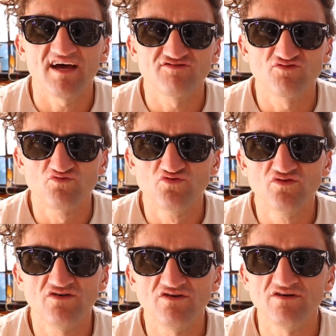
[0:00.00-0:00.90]
as a
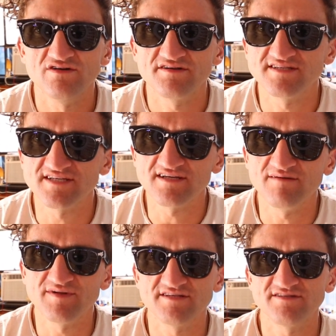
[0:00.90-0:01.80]
rule, doesn't
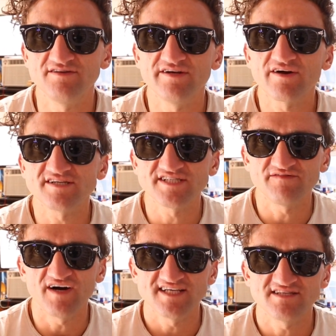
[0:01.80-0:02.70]
come to the studio because she
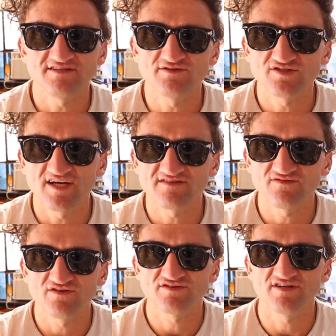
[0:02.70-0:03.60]
finds it too
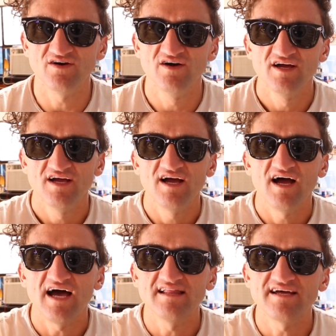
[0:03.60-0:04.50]
stressful, so
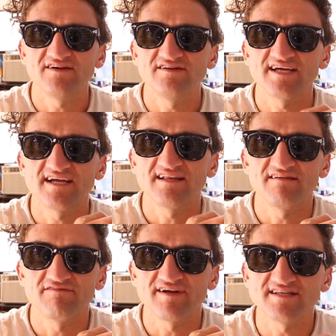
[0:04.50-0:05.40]
I let her dig into the
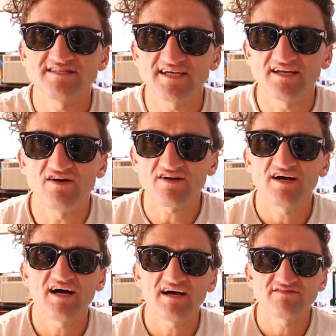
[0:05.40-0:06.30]
Francine
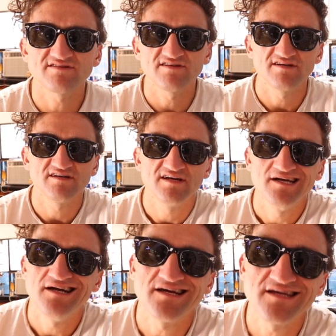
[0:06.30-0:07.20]
archives.
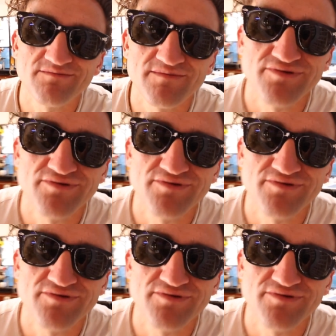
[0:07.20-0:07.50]
I keep a